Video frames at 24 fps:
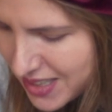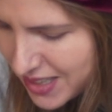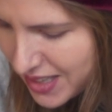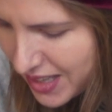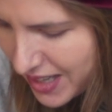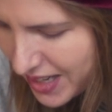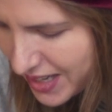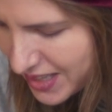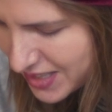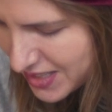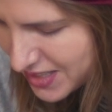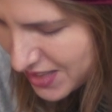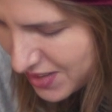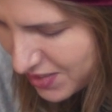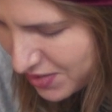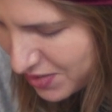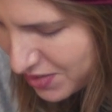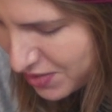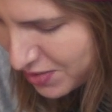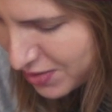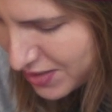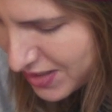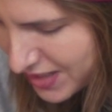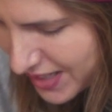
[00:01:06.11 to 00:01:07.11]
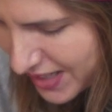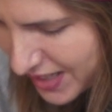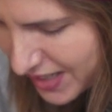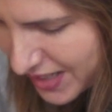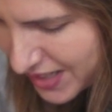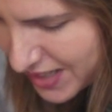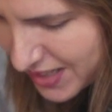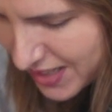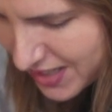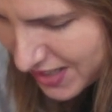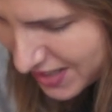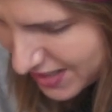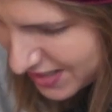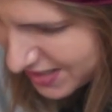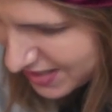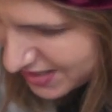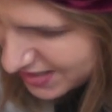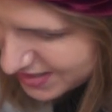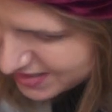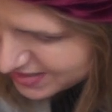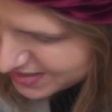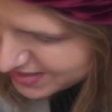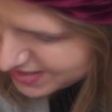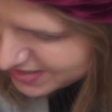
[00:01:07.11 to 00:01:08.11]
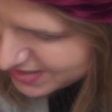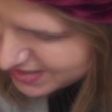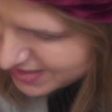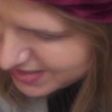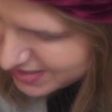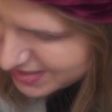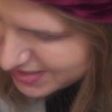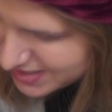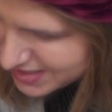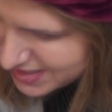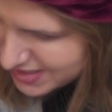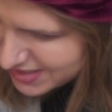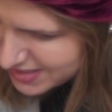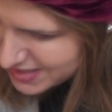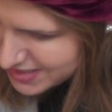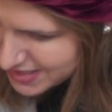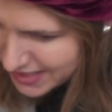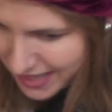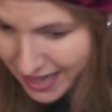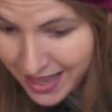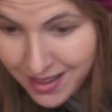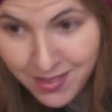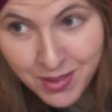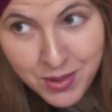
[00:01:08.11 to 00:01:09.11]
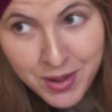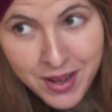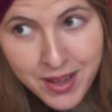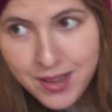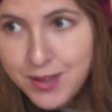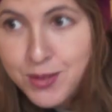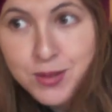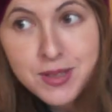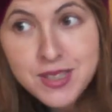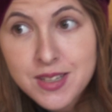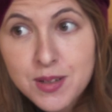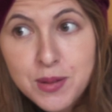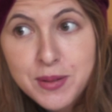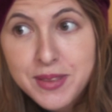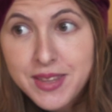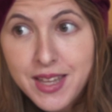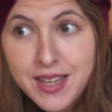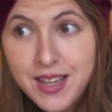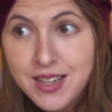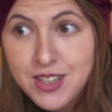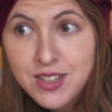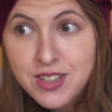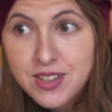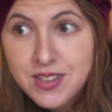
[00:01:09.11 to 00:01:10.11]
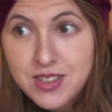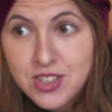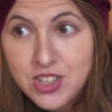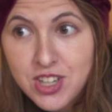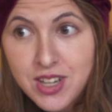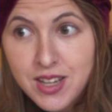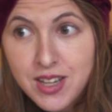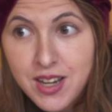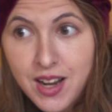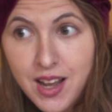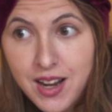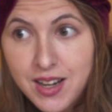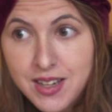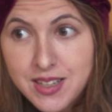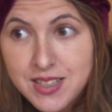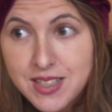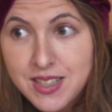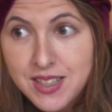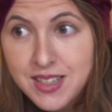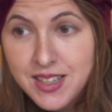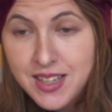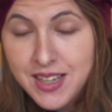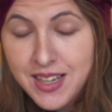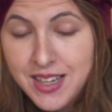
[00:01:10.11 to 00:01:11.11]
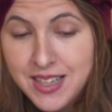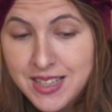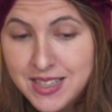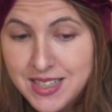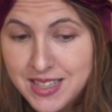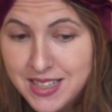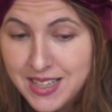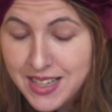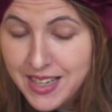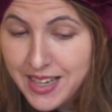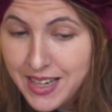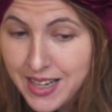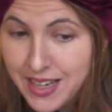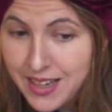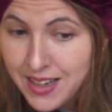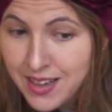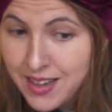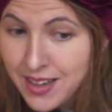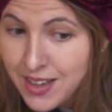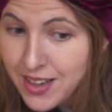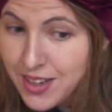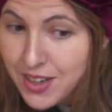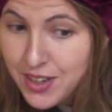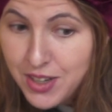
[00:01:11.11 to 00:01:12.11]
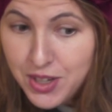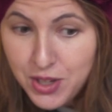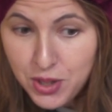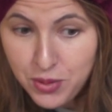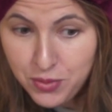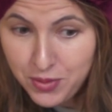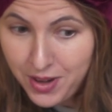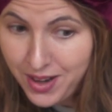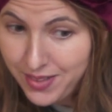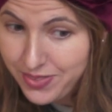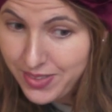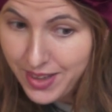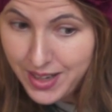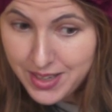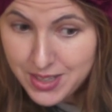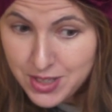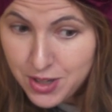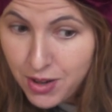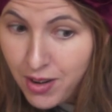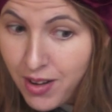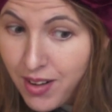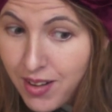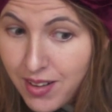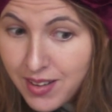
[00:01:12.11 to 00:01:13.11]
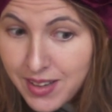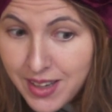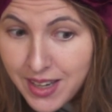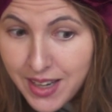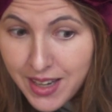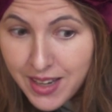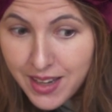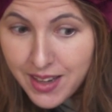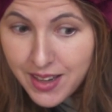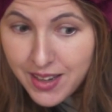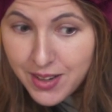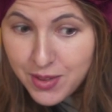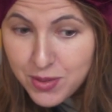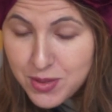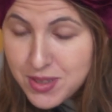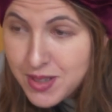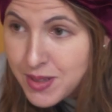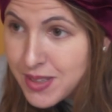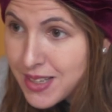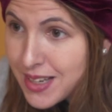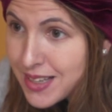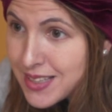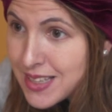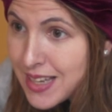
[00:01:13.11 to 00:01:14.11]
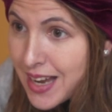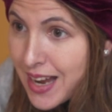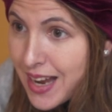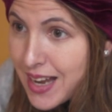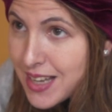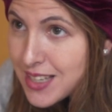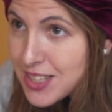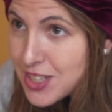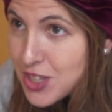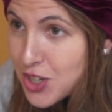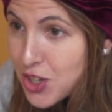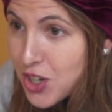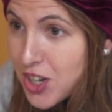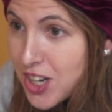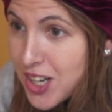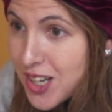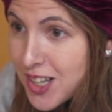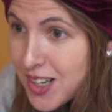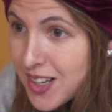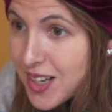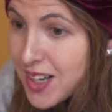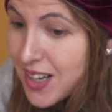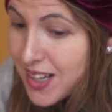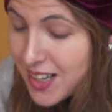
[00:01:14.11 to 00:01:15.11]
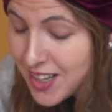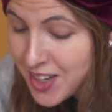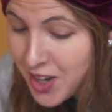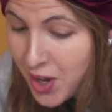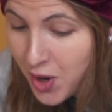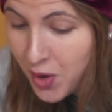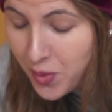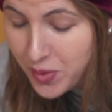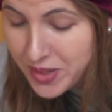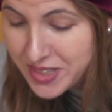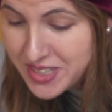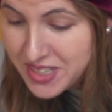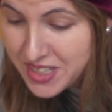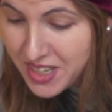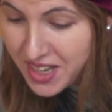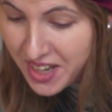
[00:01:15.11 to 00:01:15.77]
of the class though, like, it's like, I don't know how you deal with that shit, honestly. It's like, you got that tall kid who's a disaster, you know, it's